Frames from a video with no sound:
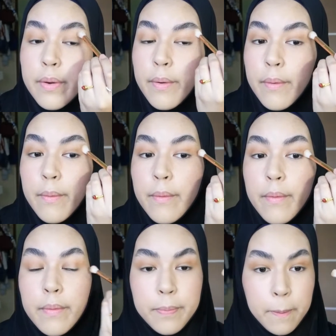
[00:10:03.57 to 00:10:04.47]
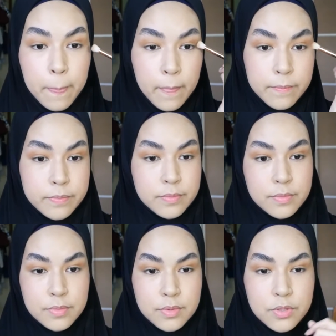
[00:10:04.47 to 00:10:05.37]
go.
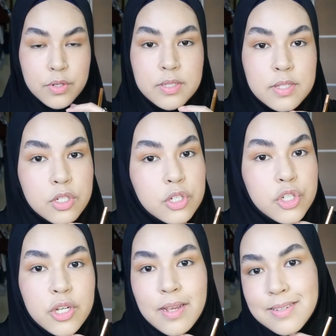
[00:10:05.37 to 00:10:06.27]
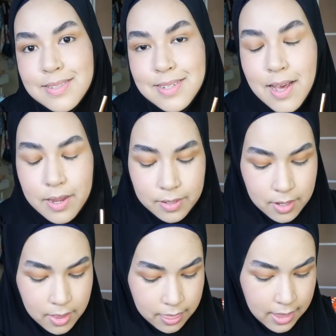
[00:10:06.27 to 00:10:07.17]
transition shade done.
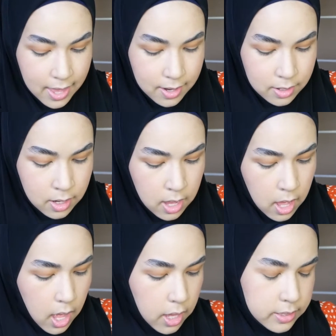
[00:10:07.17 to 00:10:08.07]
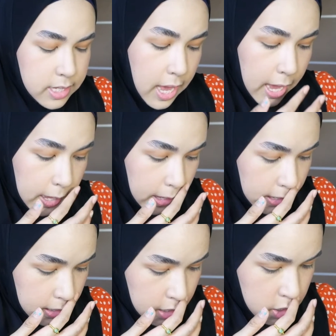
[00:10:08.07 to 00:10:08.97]
Then I'll take any